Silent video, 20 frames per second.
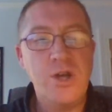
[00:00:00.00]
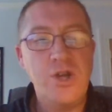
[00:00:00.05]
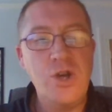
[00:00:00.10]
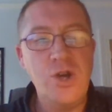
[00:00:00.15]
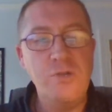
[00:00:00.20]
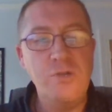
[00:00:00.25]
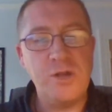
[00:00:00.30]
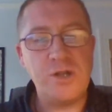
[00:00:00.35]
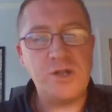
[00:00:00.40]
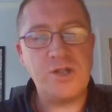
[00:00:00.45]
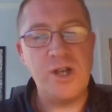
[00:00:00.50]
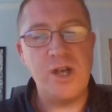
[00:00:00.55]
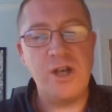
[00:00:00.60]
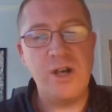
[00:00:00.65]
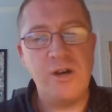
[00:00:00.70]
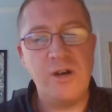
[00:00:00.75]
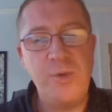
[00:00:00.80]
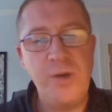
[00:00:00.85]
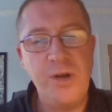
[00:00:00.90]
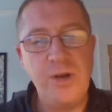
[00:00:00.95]
You must
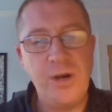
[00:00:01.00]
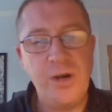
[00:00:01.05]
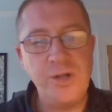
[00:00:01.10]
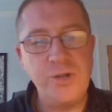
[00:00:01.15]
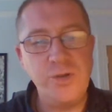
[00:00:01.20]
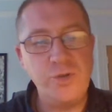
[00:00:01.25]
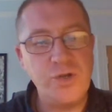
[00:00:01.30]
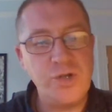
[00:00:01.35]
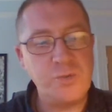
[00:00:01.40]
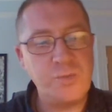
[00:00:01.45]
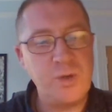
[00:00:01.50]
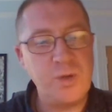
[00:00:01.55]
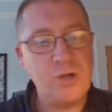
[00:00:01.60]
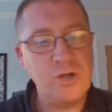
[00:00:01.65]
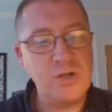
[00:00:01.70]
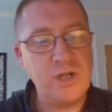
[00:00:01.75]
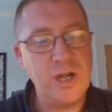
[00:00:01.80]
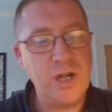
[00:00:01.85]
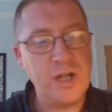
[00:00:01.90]
think I've been idle just because